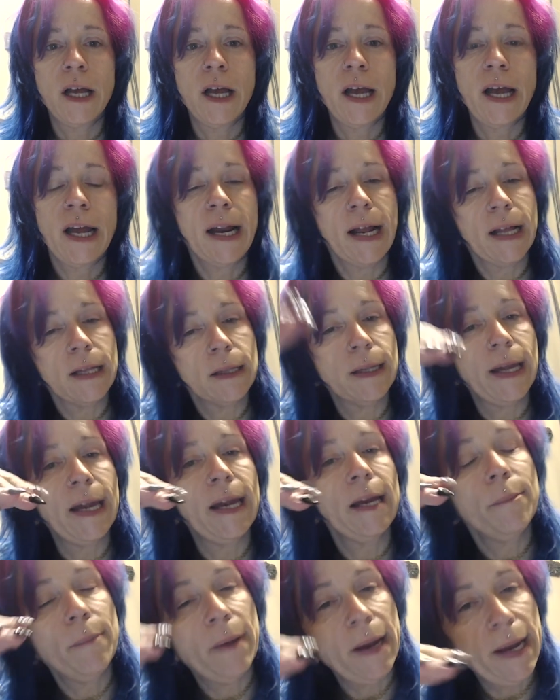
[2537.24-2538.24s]
And I
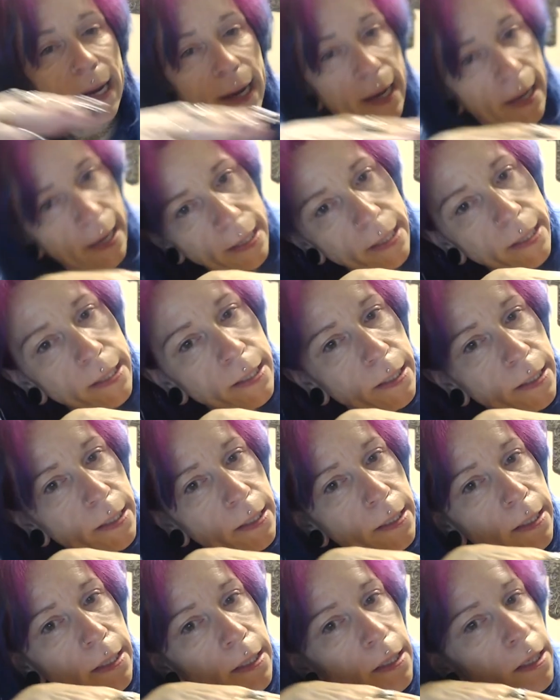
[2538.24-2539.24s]
laid my head,
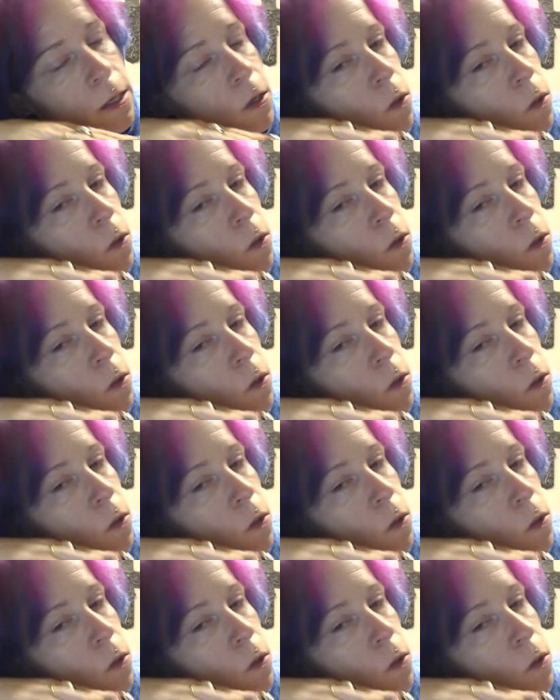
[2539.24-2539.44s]
you know,